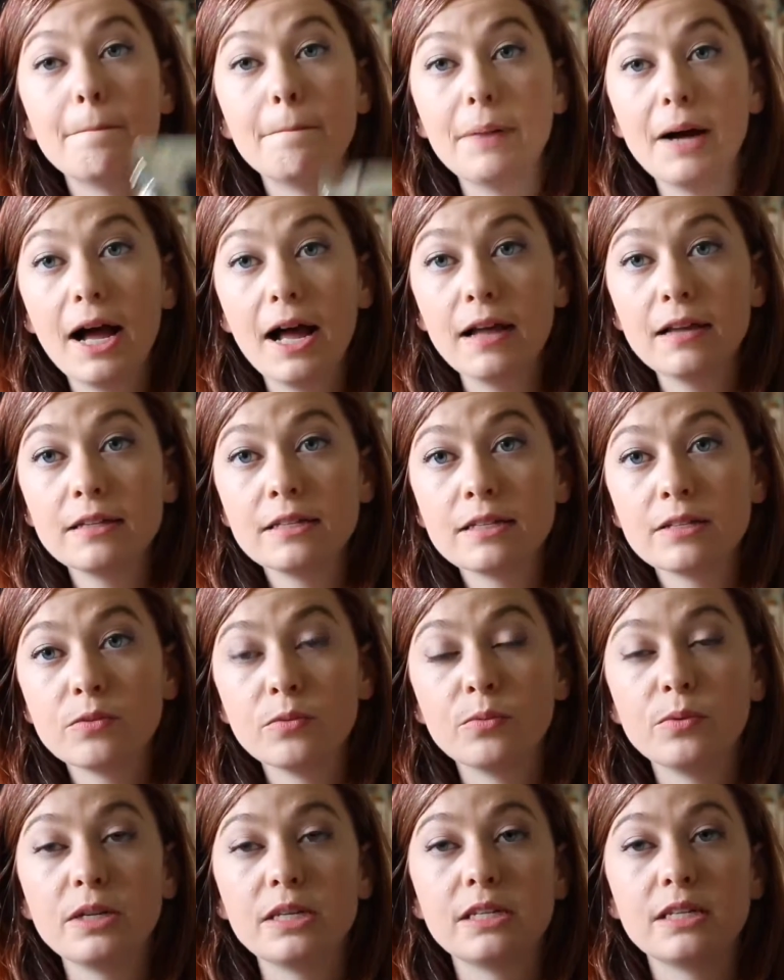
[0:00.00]
But
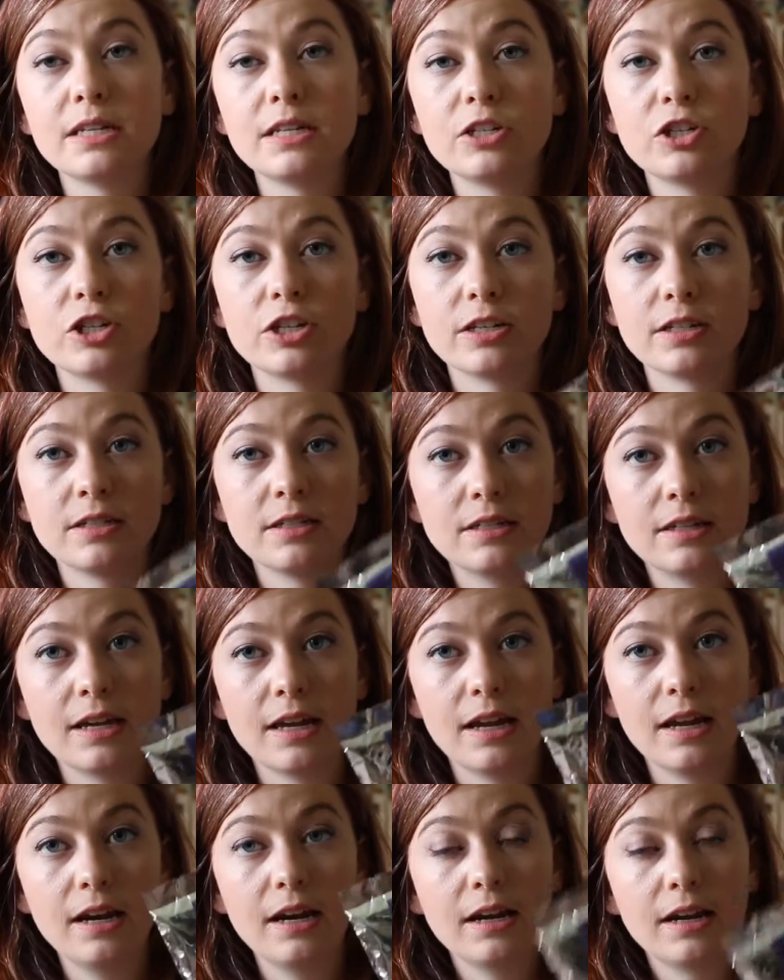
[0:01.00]
we did just
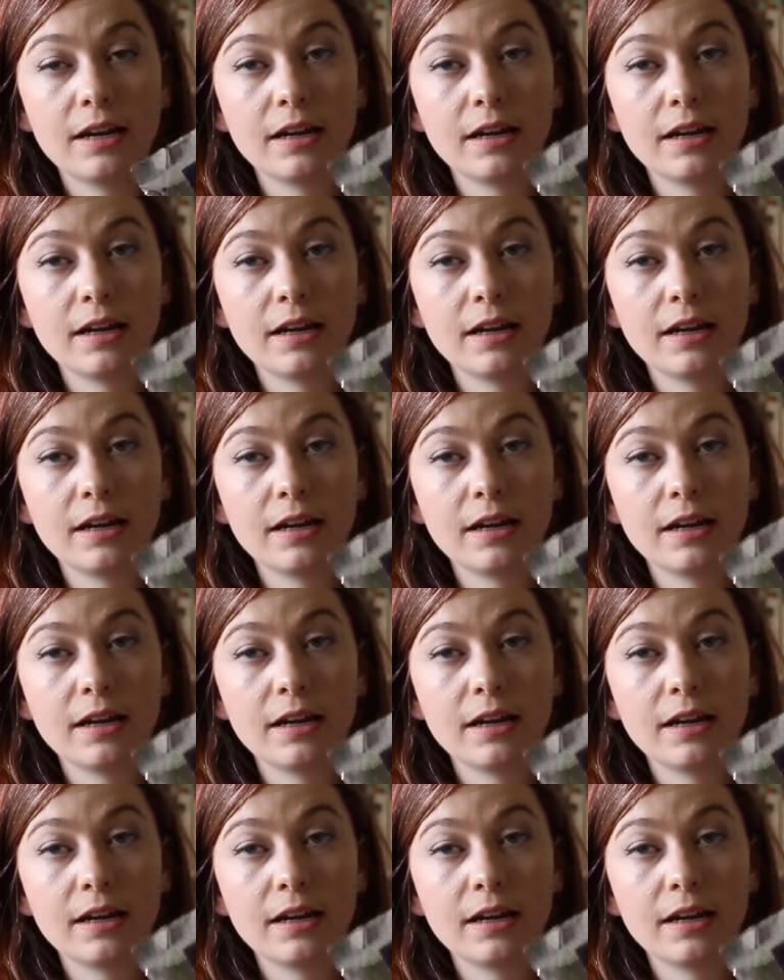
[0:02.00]
get